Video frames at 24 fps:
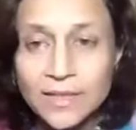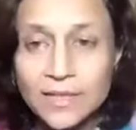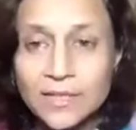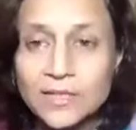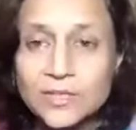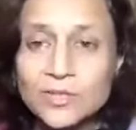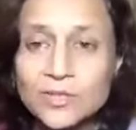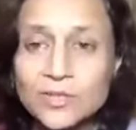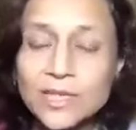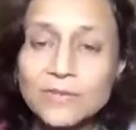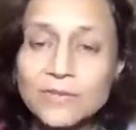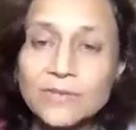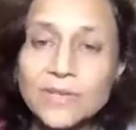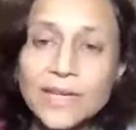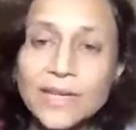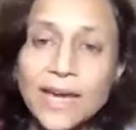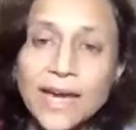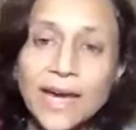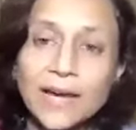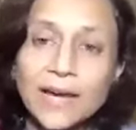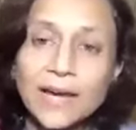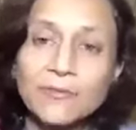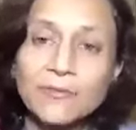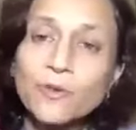Today we
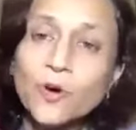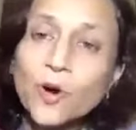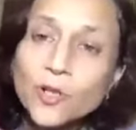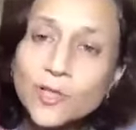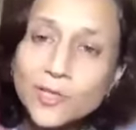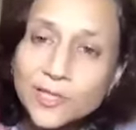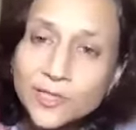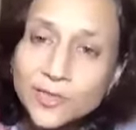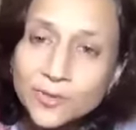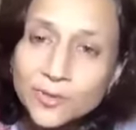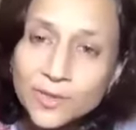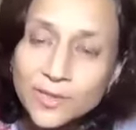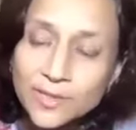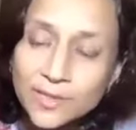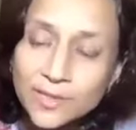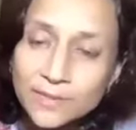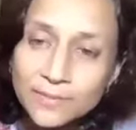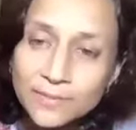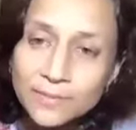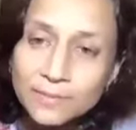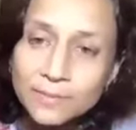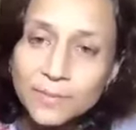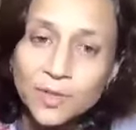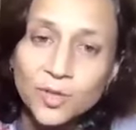have falsehood
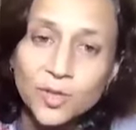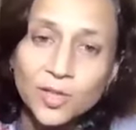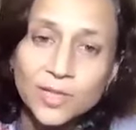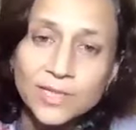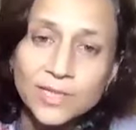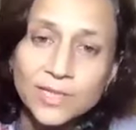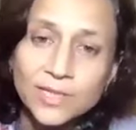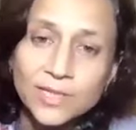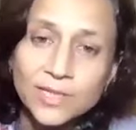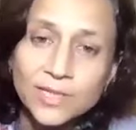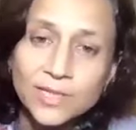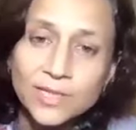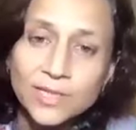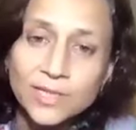because